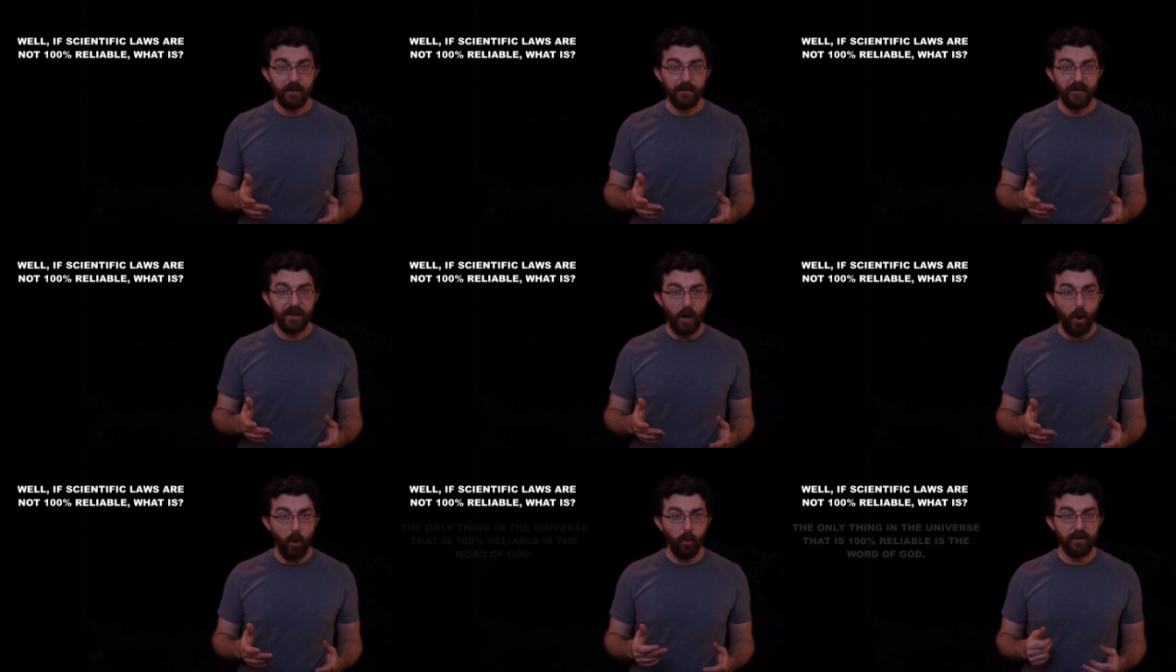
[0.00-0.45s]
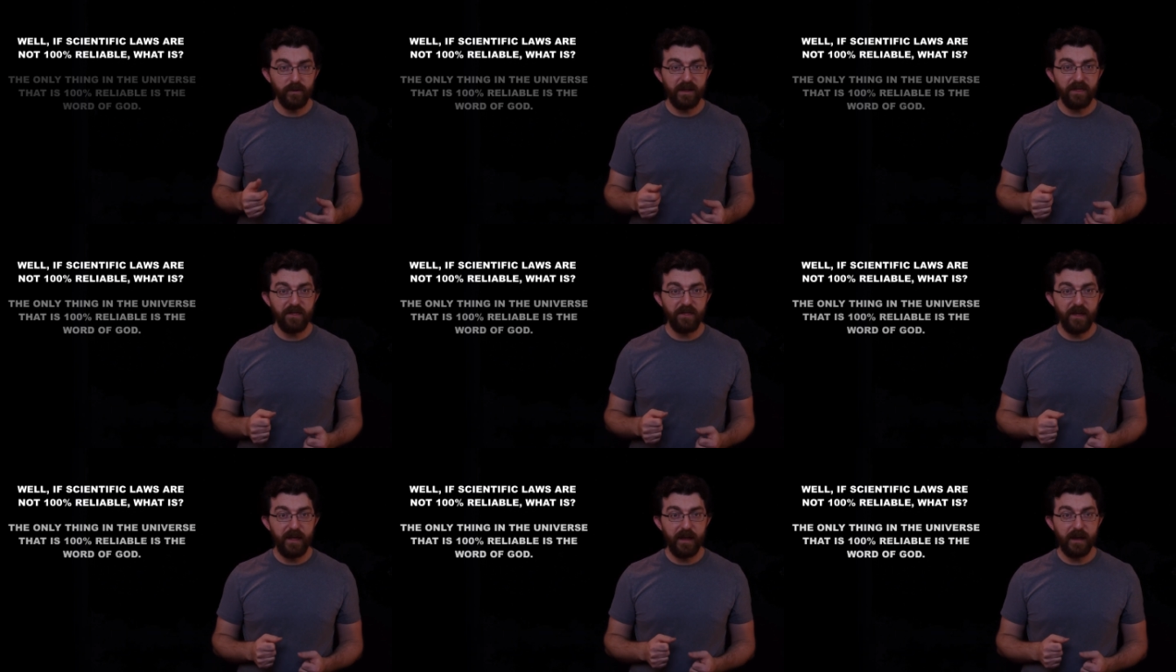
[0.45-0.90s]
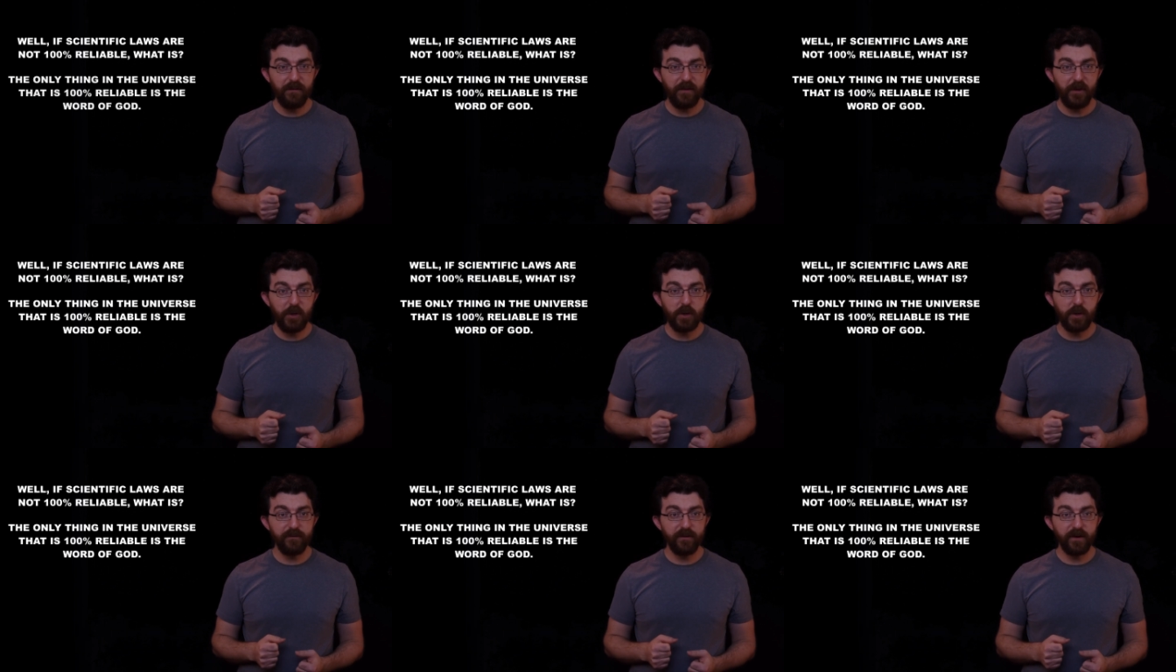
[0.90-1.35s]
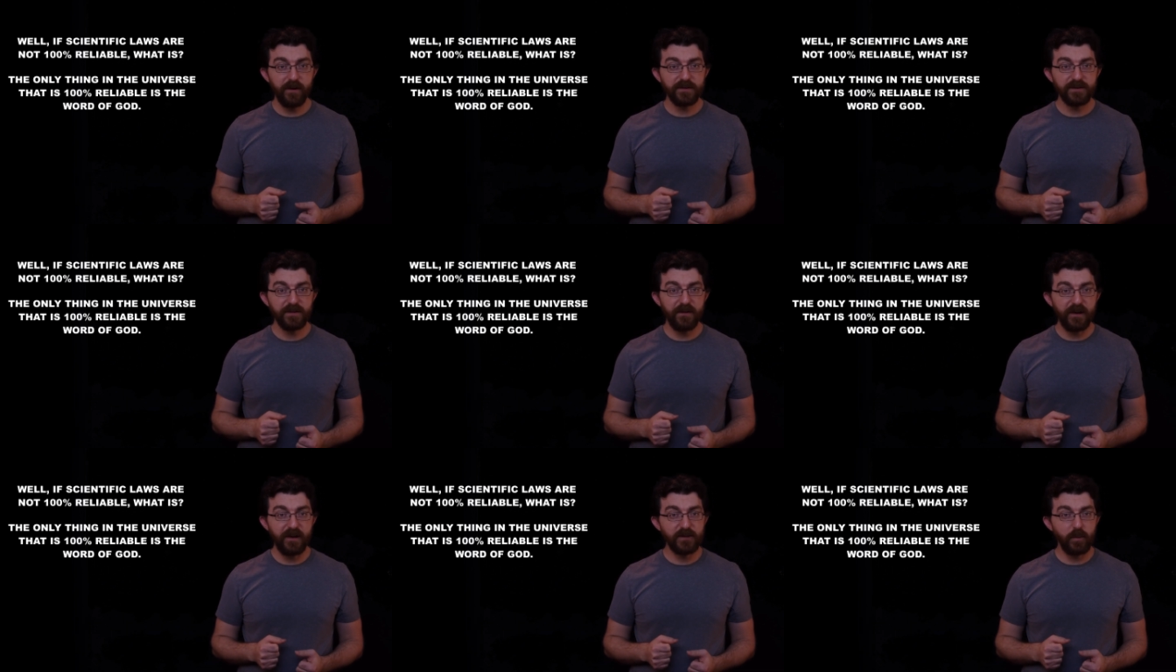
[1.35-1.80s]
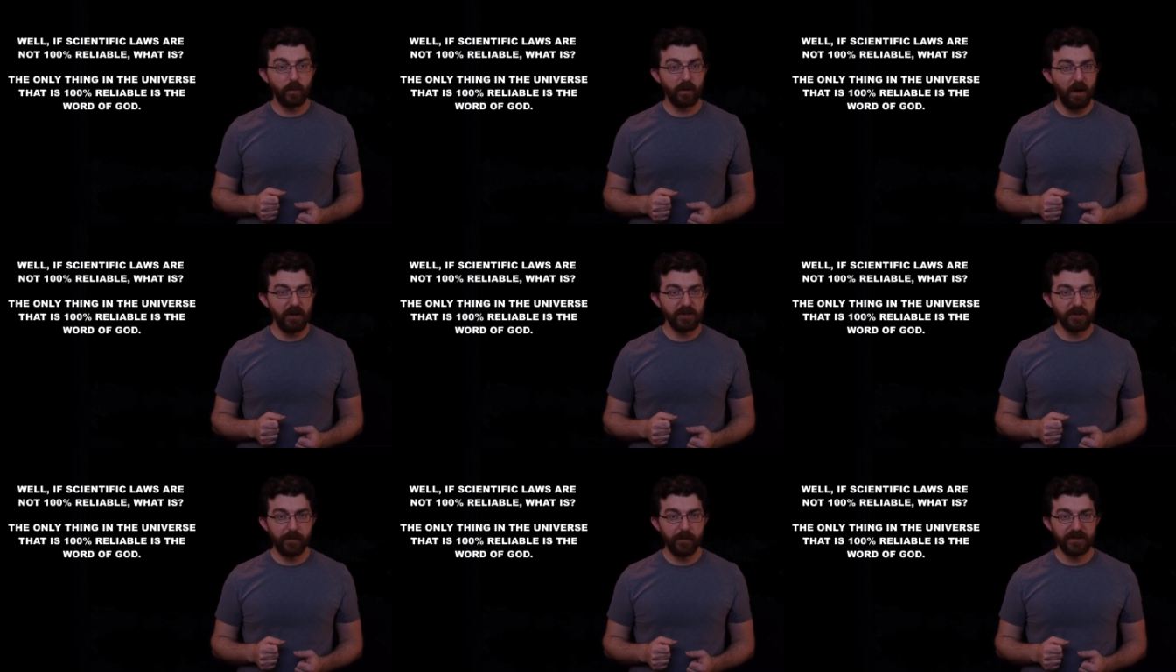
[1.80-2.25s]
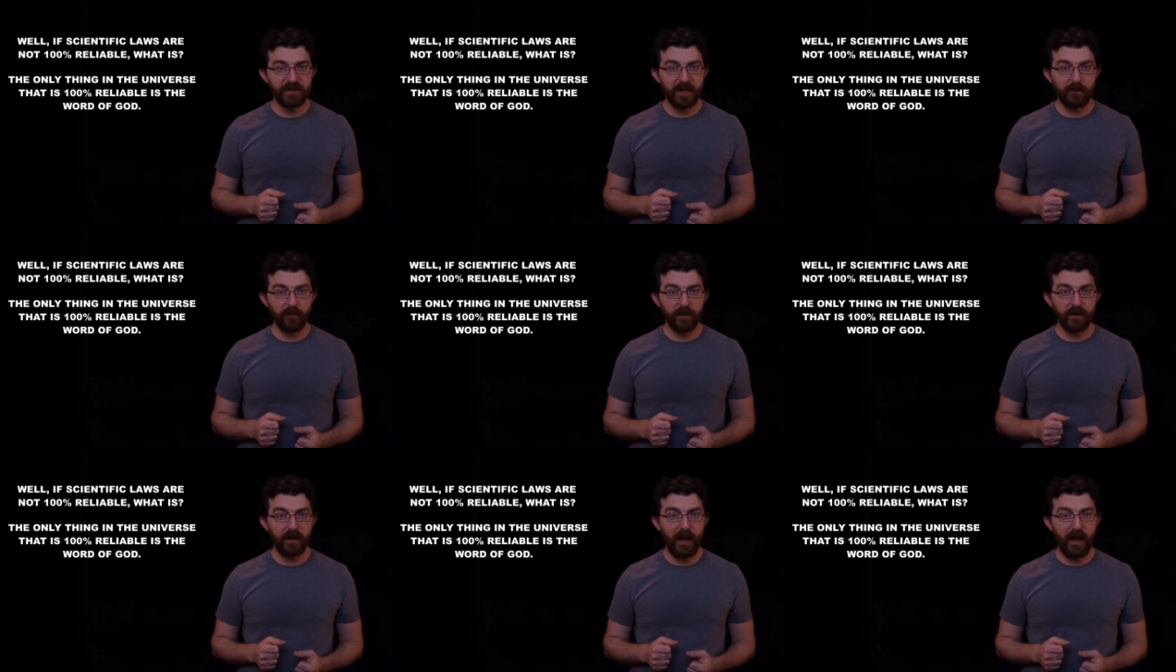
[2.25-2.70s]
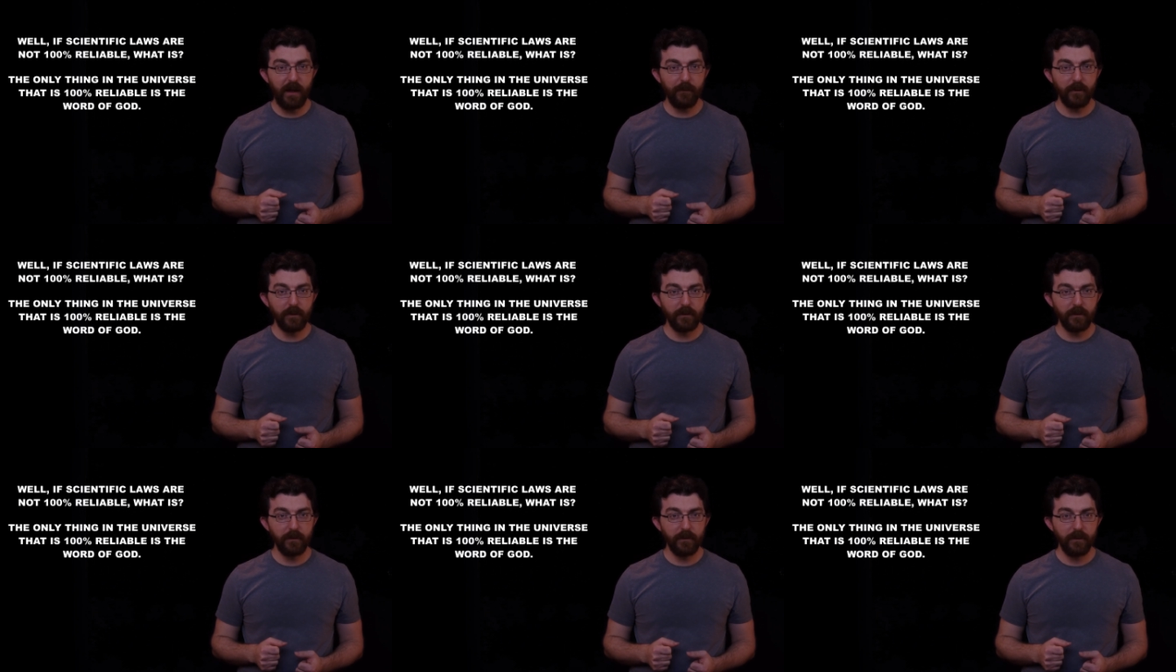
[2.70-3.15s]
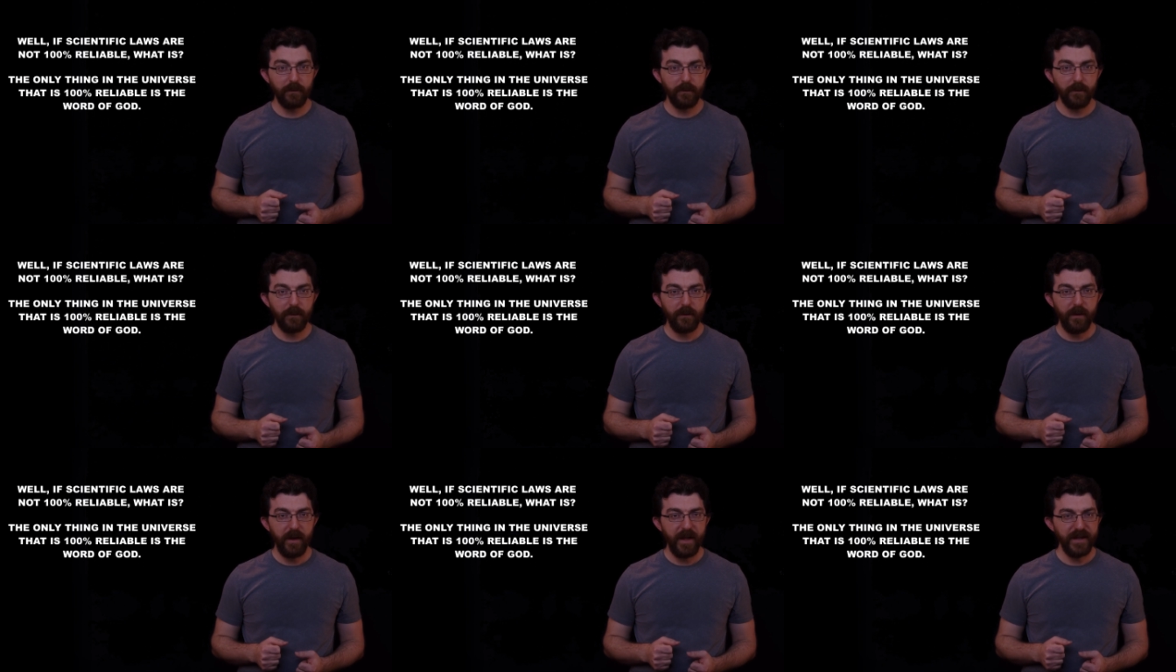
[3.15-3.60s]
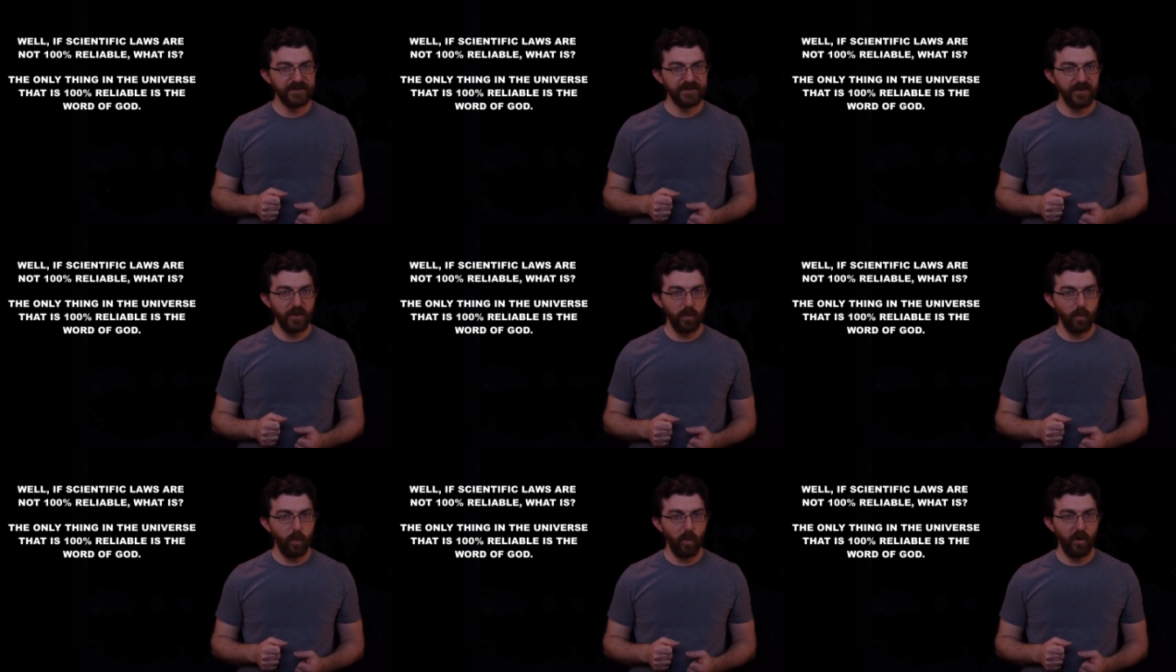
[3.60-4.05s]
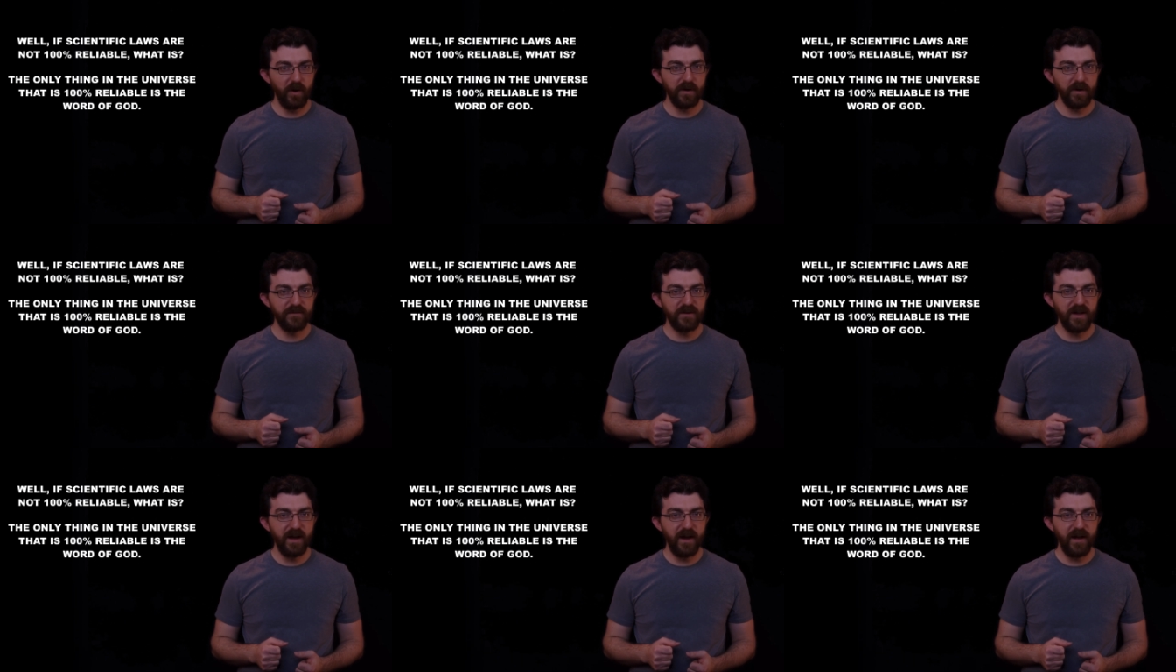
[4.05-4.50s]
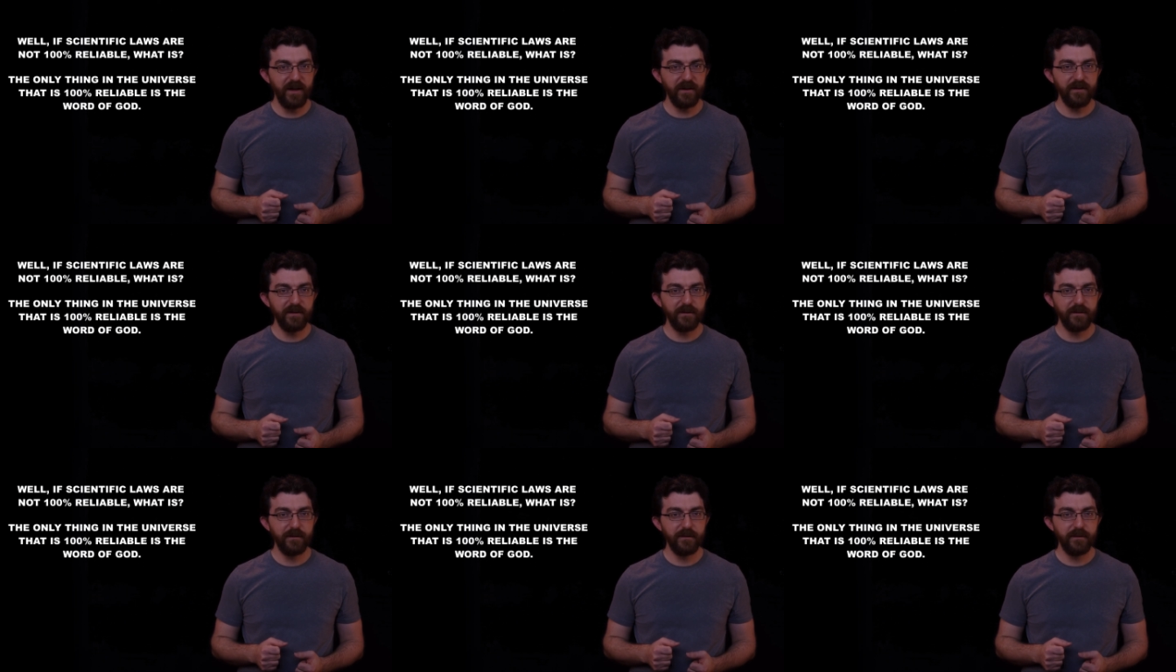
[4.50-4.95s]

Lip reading: The only thing in the universe that is 100% reliable is the Word of God.